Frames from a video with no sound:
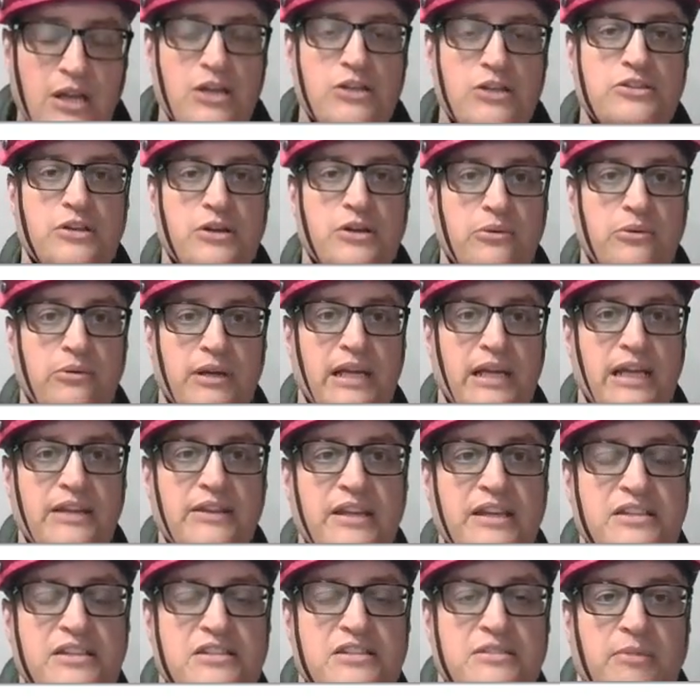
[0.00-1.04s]
So
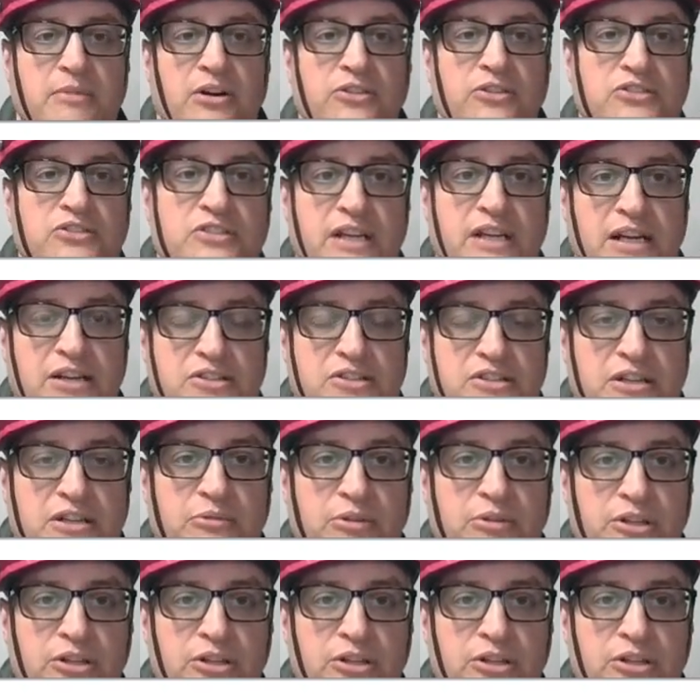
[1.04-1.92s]
in this small section,